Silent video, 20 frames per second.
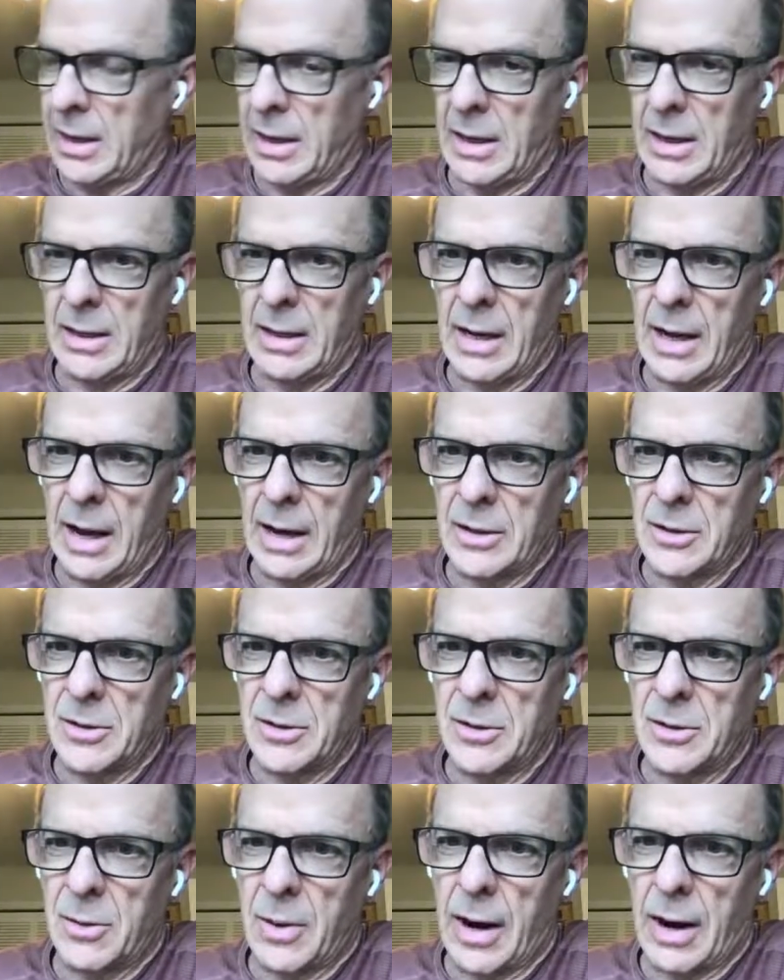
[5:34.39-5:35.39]
in the
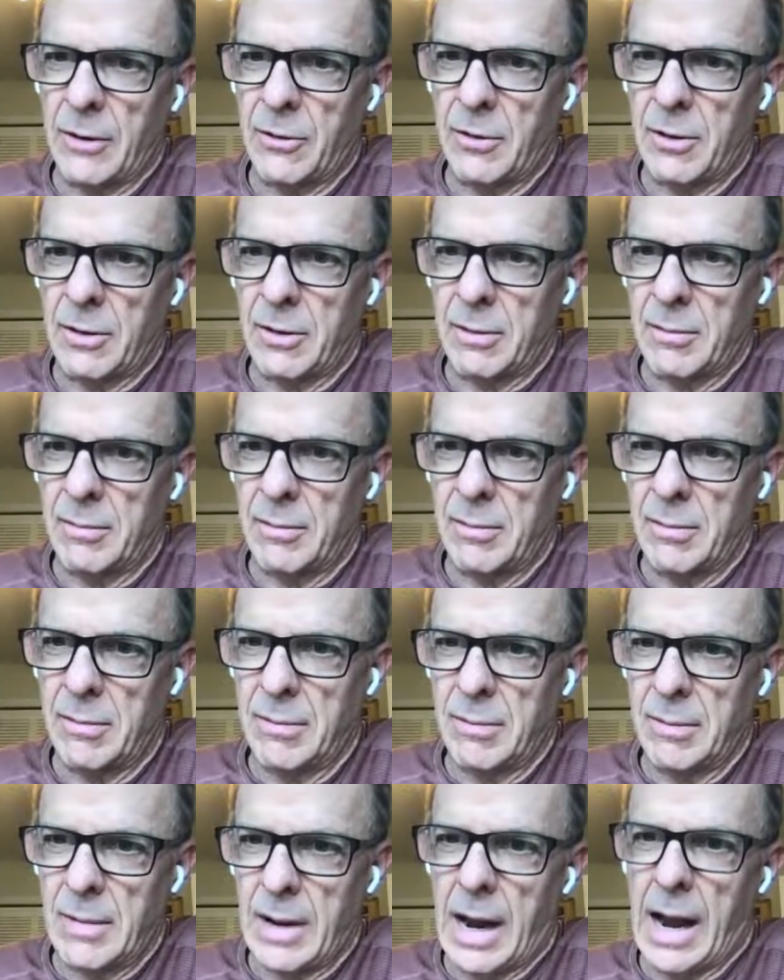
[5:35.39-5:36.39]
x direction
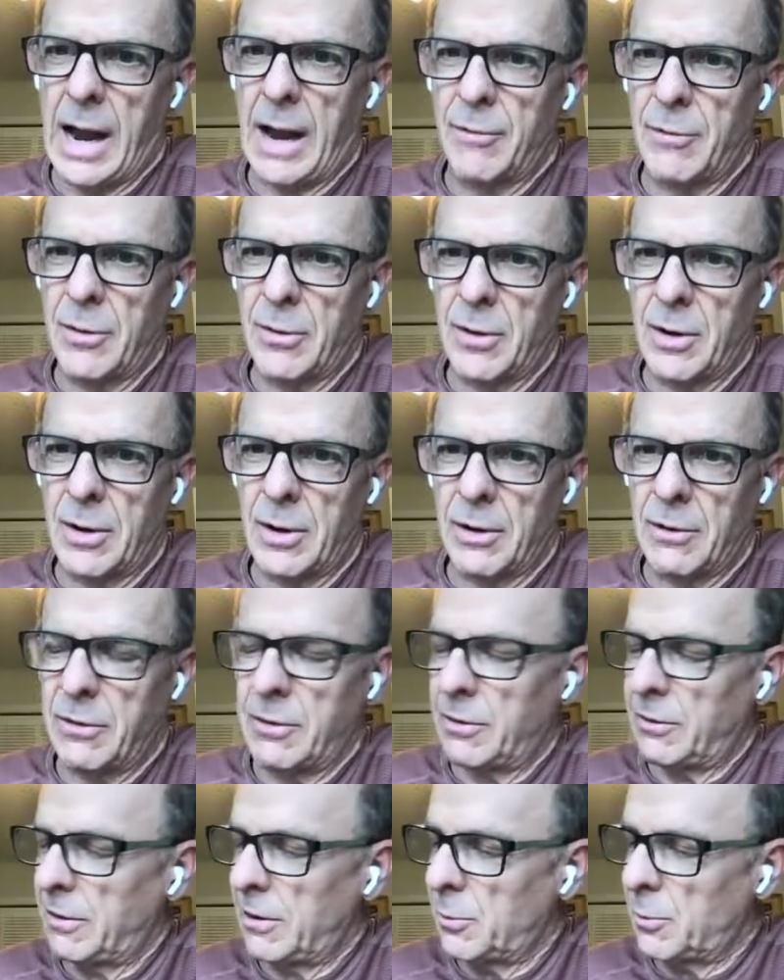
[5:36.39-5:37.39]
after the
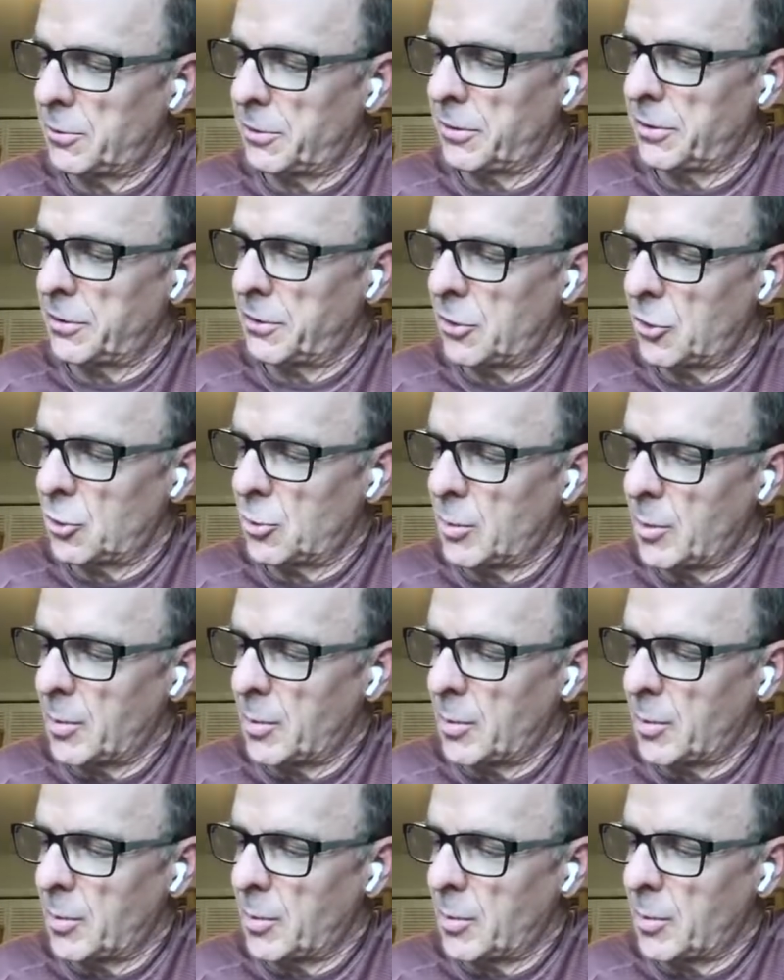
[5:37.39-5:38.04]
collision is equal to the total